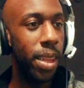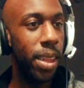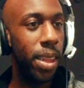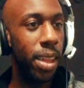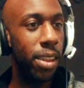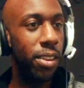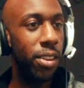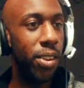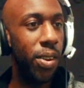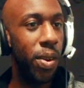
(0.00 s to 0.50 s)

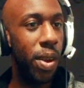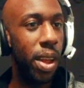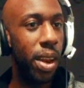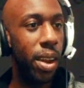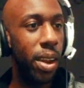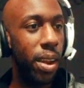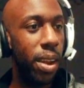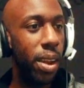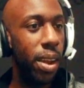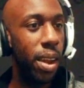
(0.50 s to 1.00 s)
Let's do it.
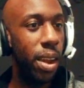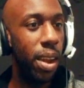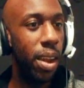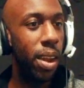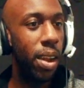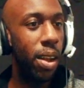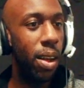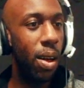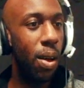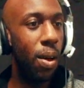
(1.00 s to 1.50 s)

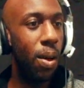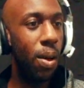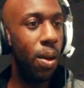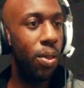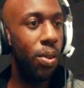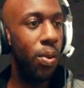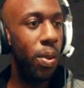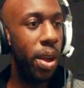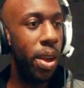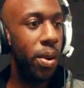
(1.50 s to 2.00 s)
All
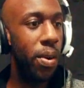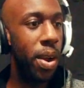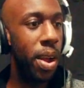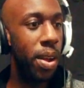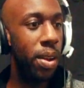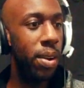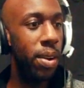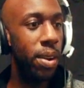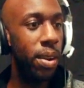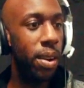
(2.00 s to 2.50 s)
the way
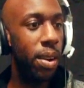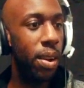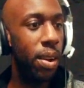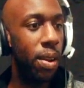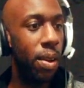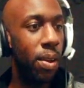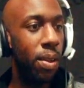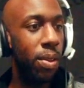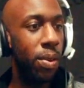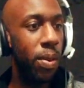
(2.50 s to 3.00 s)
around.
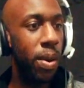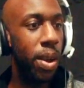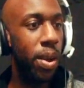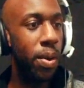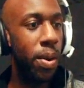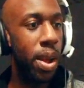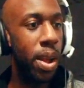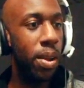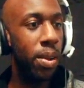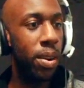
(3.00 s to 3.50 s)
All the way
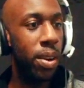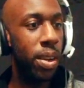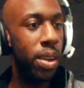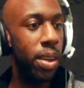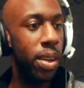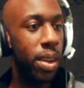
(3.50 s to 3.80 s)
around.